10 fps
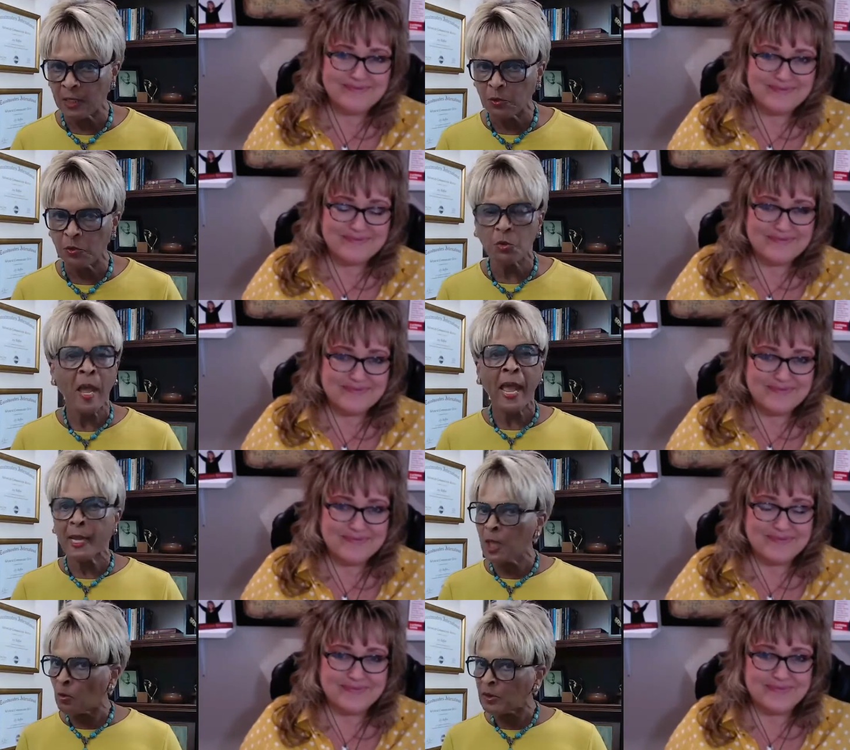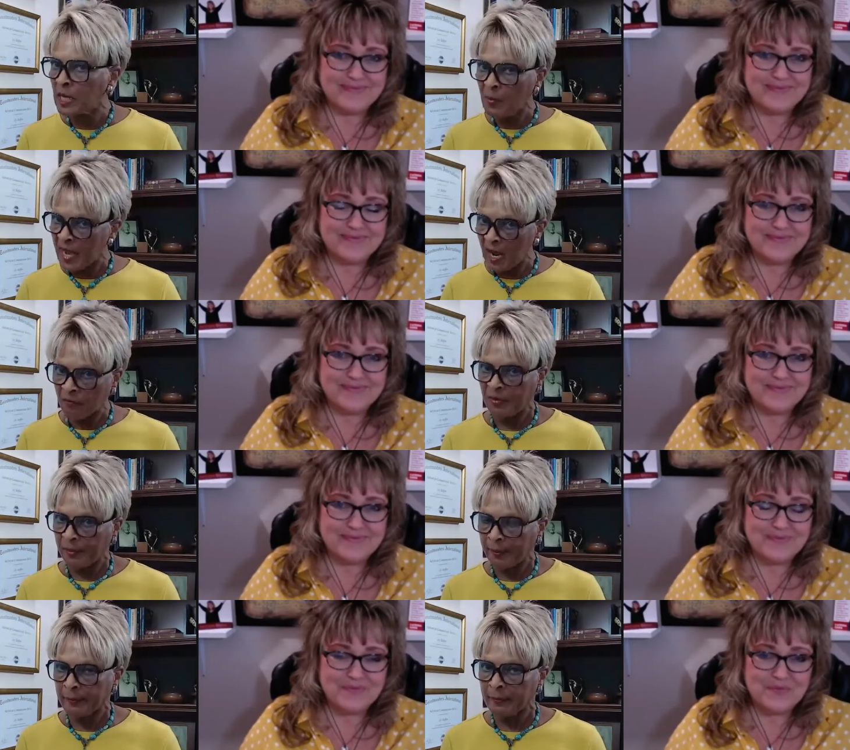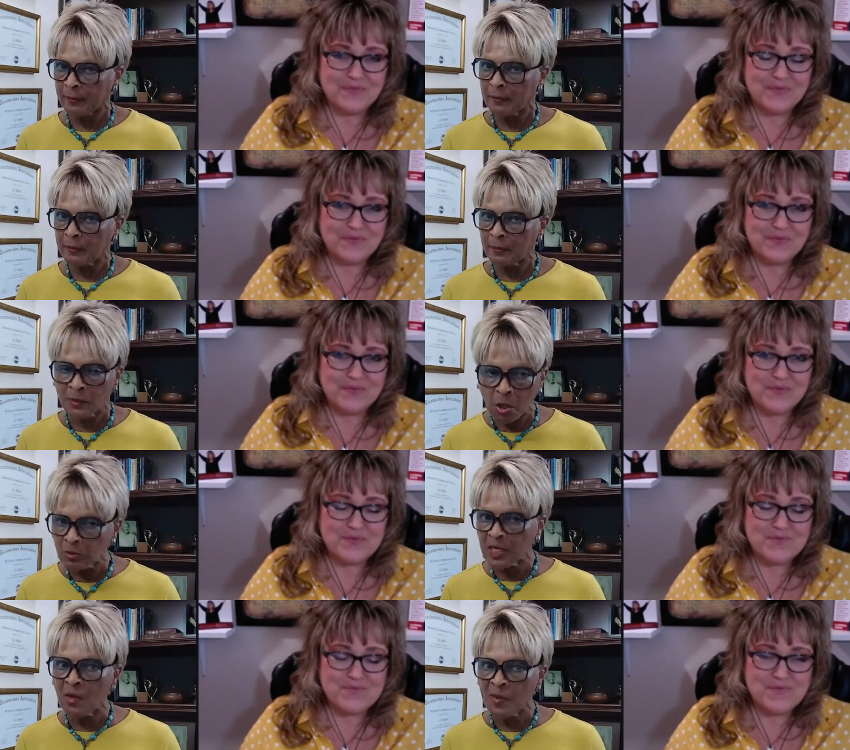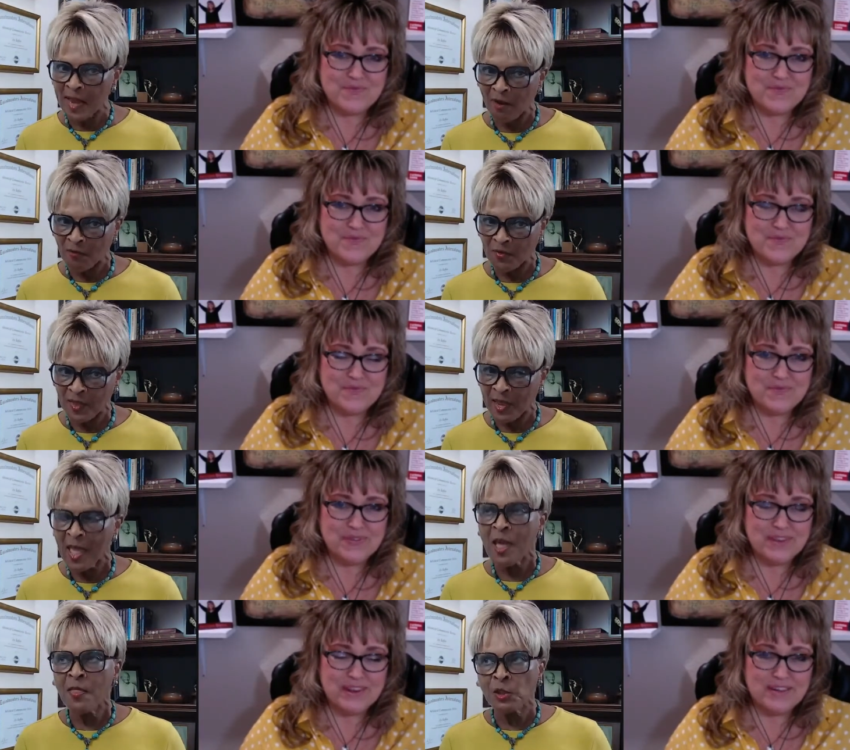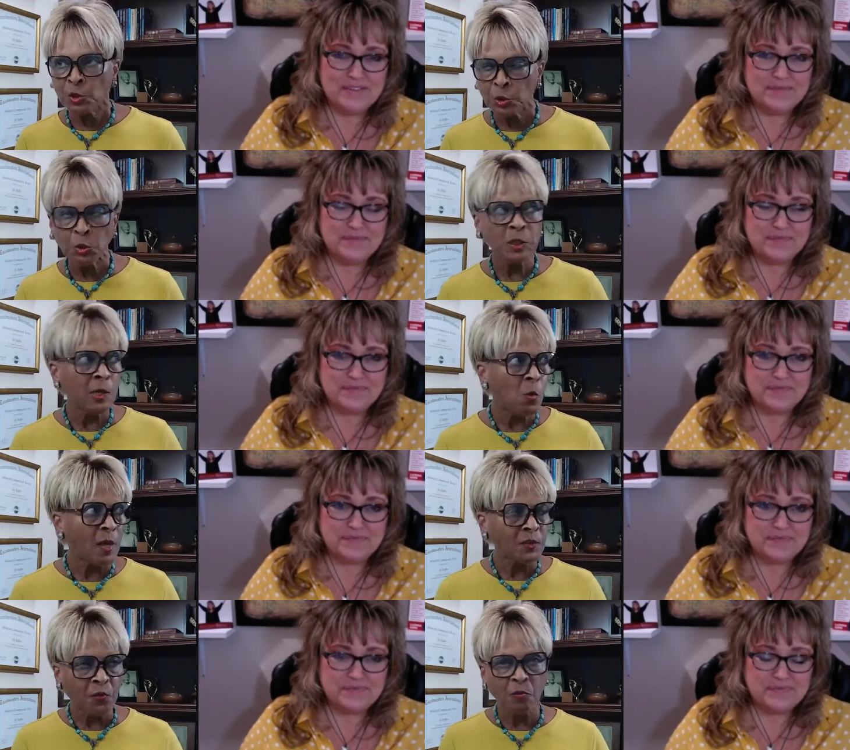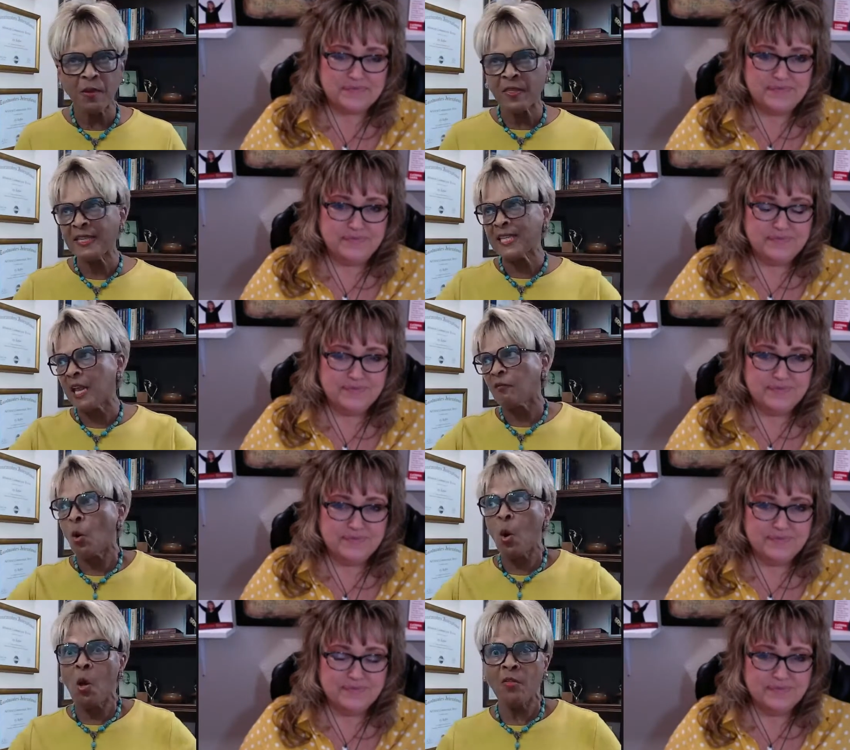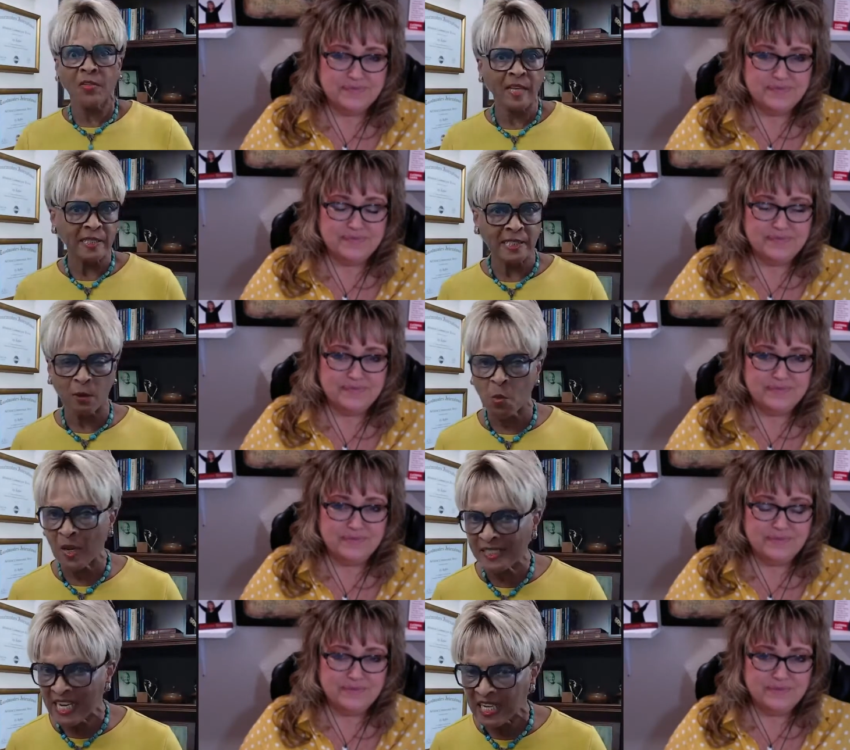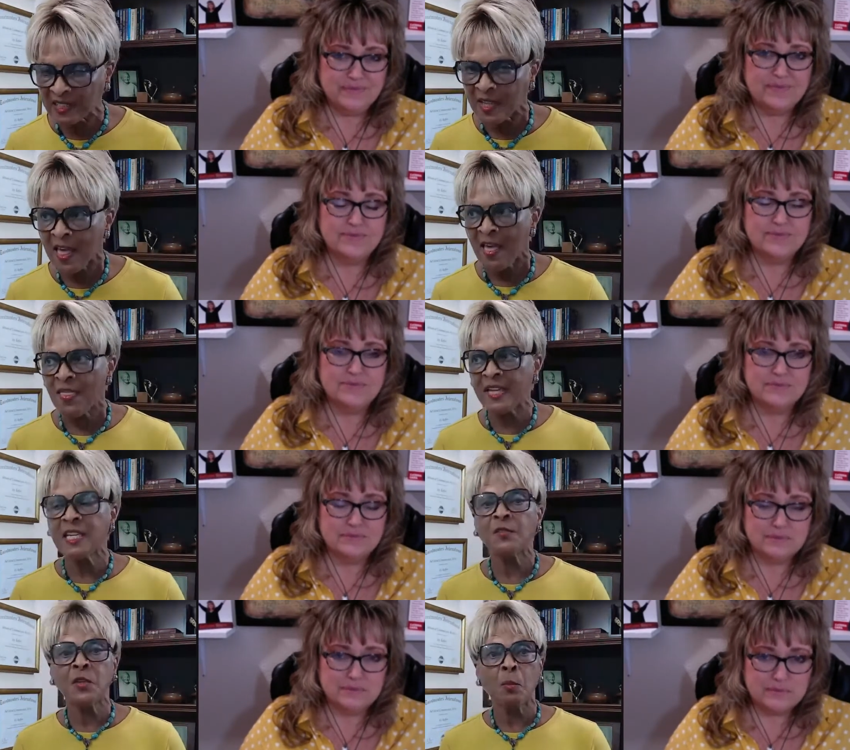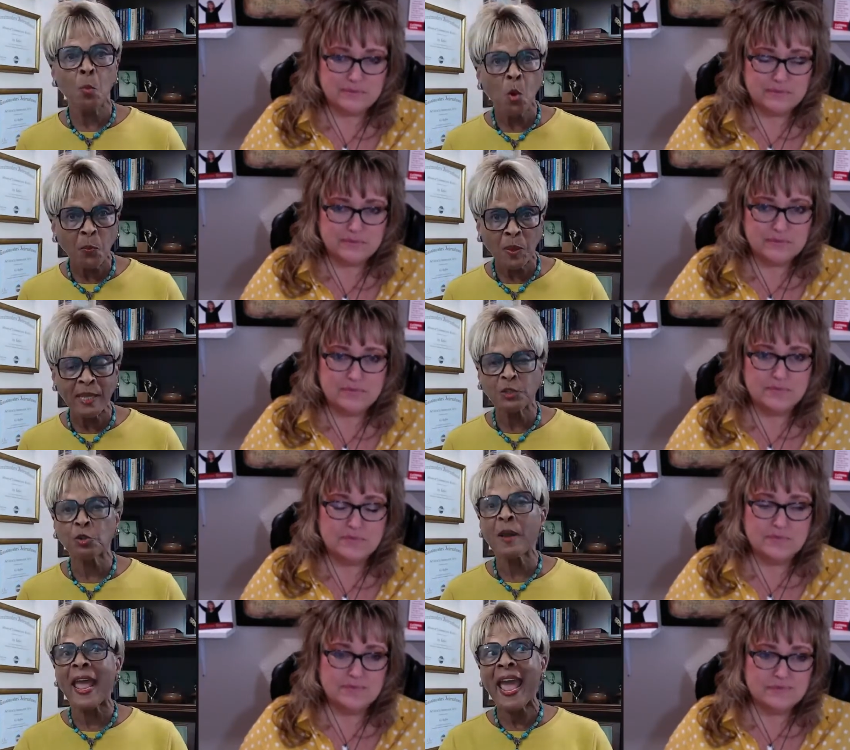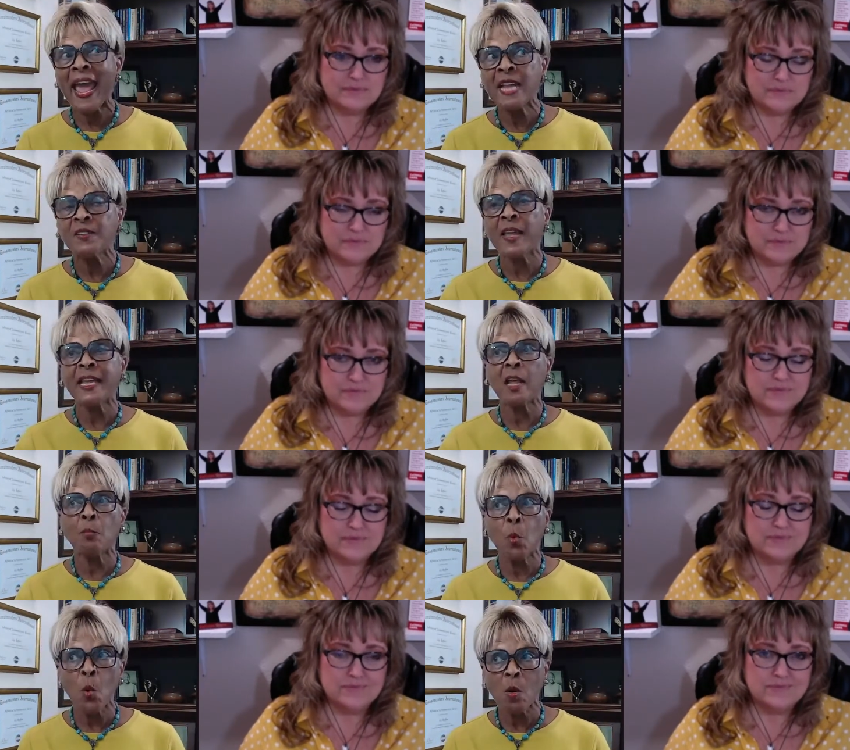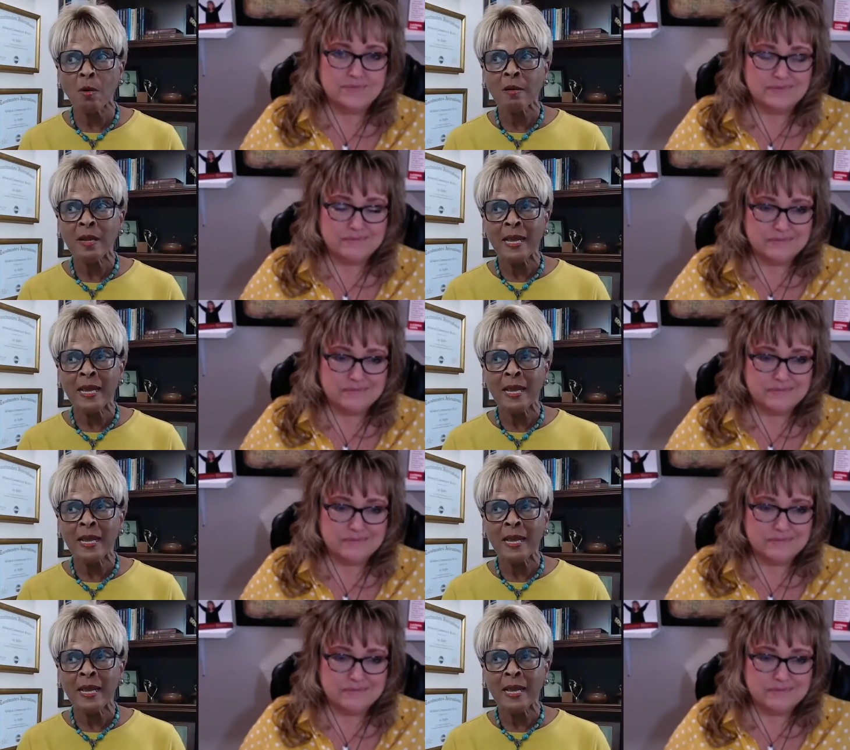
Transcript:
Speaker 1: that you do? And don't tell me everything. Don't tell me everything. There's usually one to three things out of all the things that one does that gives them more pleasure, and they get more